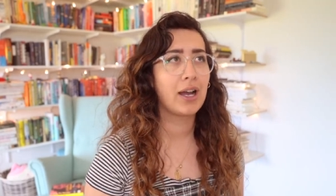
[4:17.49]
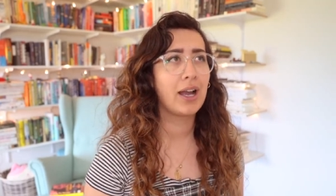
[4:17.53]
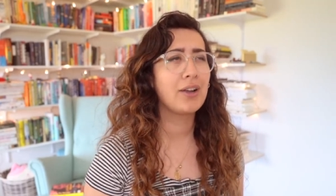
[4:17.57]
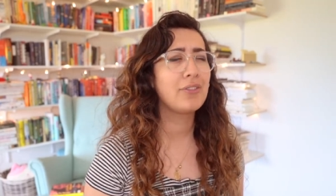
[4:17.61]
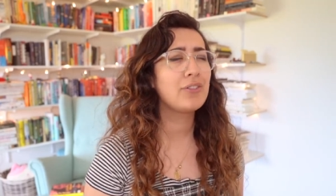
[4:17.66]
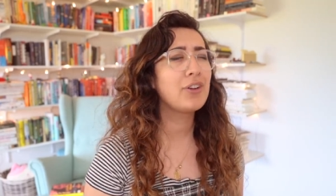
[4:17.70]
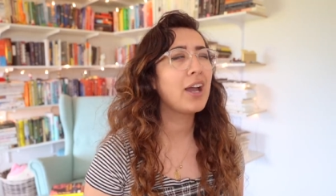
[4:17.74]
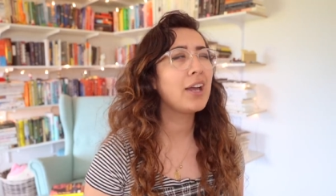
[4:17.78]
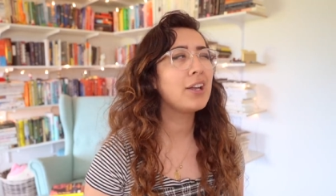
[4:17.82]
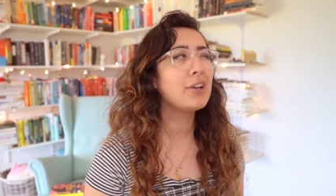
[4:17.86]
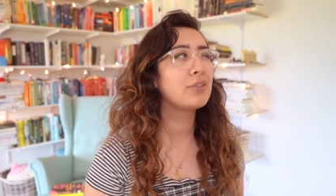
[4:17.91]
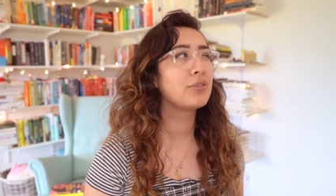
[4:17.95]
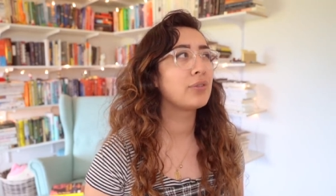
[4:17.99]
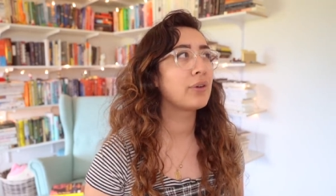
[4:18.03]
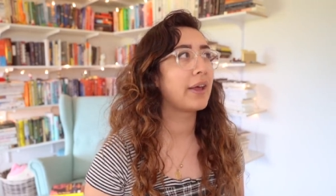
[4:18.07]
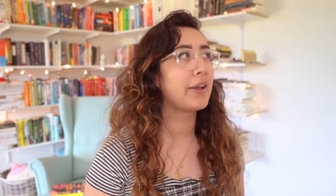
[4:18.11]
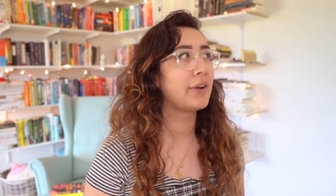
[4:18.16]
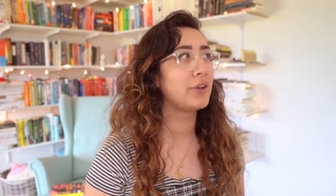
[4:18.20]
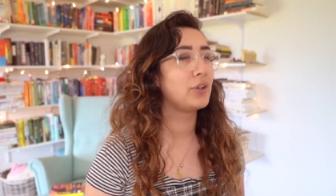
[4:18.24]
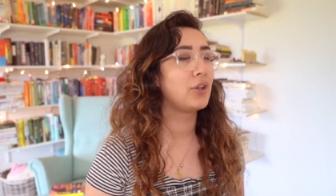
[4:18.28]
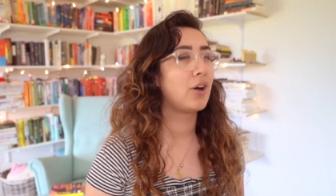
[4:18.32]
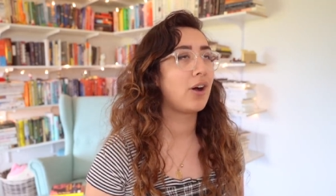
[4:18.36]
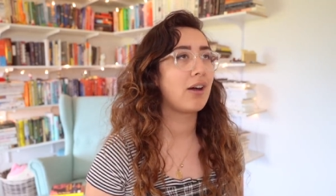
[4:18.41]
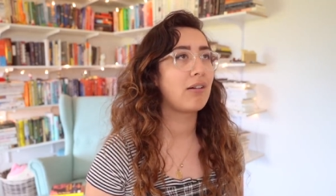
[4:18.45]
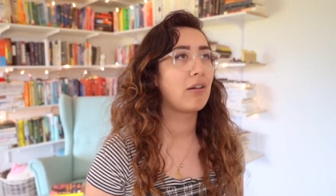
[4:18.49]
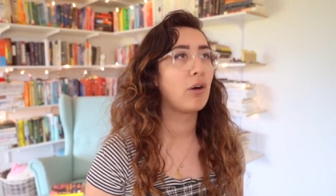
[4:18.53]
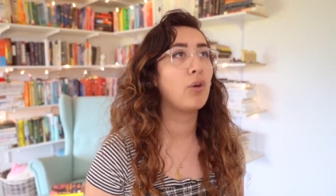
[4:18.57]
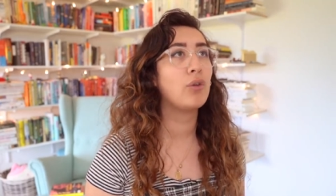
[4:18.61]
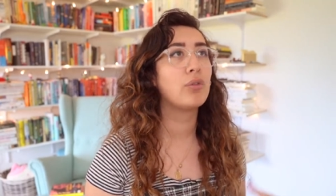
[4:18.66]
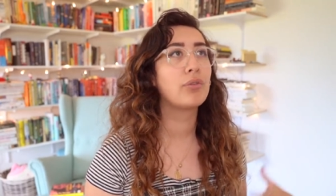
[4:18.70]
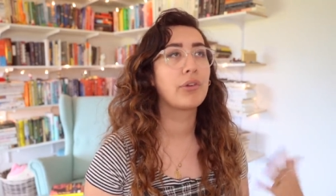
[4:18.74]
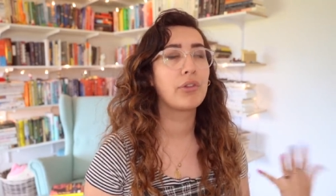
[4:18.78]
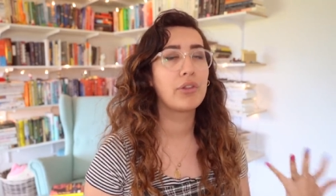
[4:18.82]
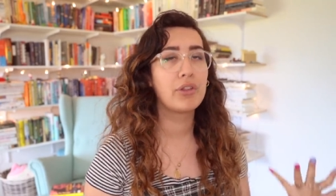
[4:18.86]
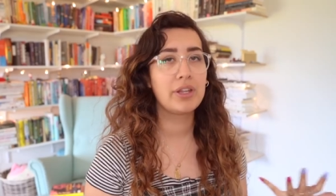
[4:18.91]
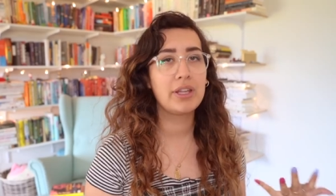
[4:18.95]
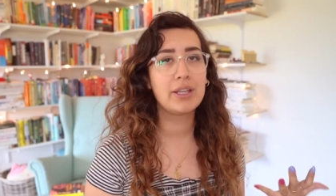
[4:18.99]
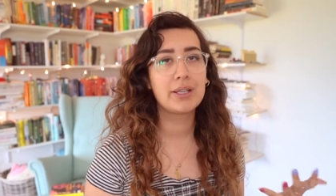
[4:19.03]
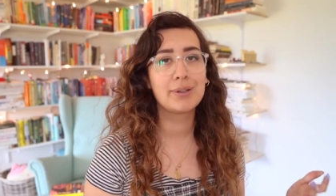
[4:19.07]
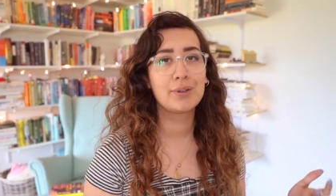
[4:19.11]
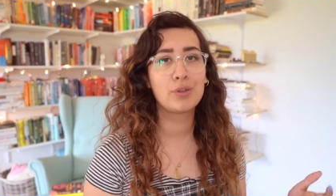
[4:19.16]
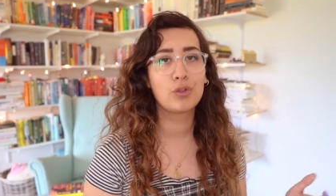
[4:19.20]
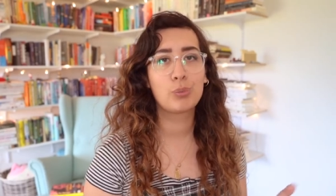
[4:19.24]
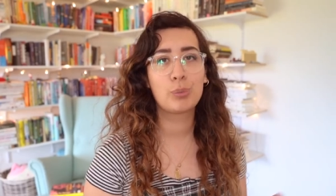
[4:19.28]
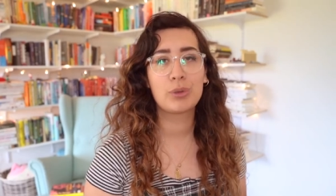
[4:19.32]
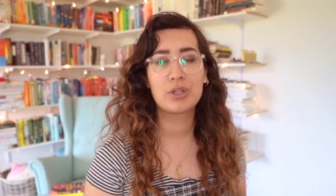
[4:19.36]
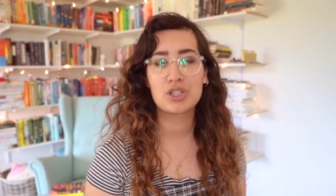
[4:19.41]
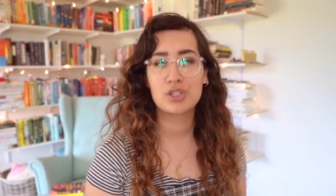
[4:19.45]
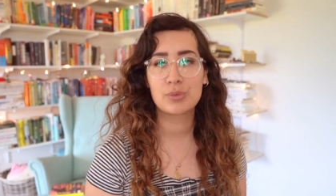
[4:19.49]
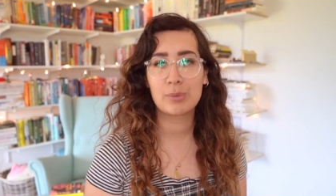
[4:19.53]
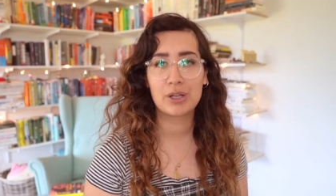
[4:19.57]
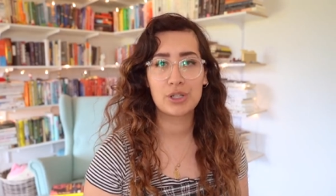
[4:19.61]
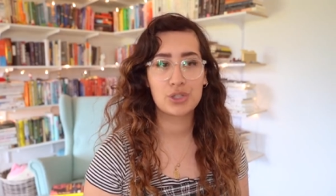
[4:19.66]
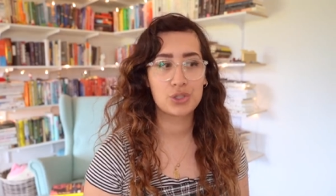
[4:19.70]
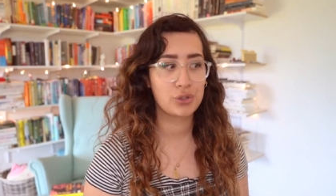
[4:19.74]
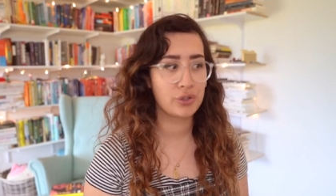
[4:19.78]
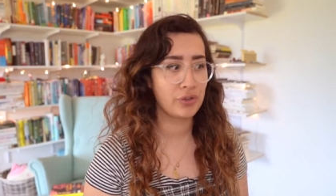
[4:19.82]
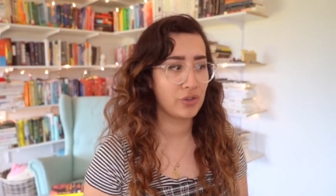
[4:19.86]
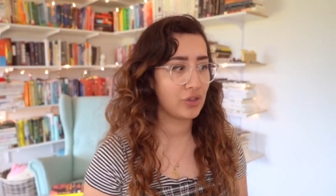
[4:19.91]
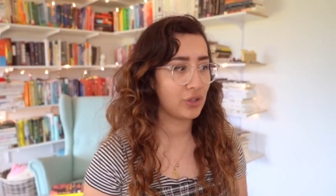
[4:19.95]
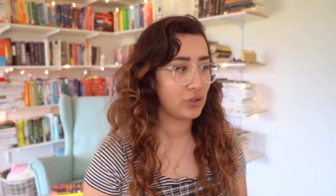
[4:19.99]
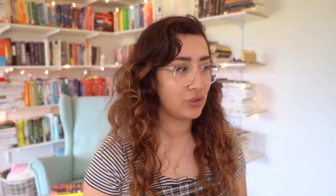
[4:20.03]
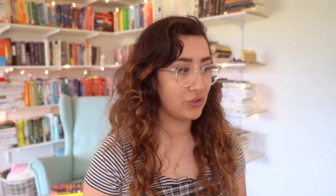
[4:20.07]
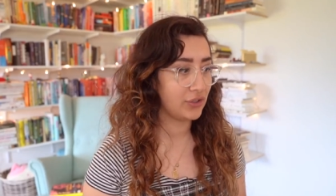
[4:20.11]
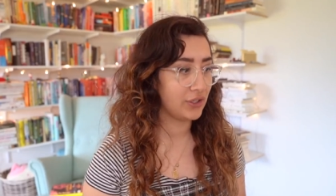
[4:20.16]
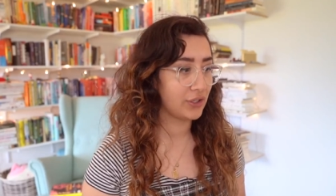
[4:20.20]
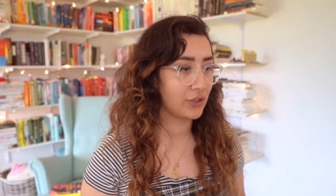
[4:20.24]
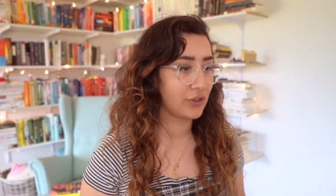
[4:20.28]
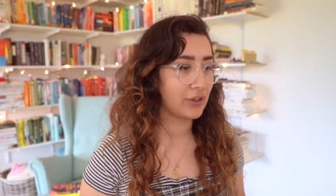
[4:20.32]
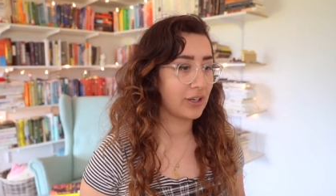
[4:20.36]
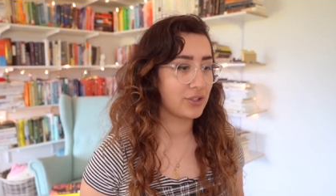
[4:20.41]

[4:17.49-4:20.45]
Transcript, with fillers: I've kind of read a lot over the years, but especially this year.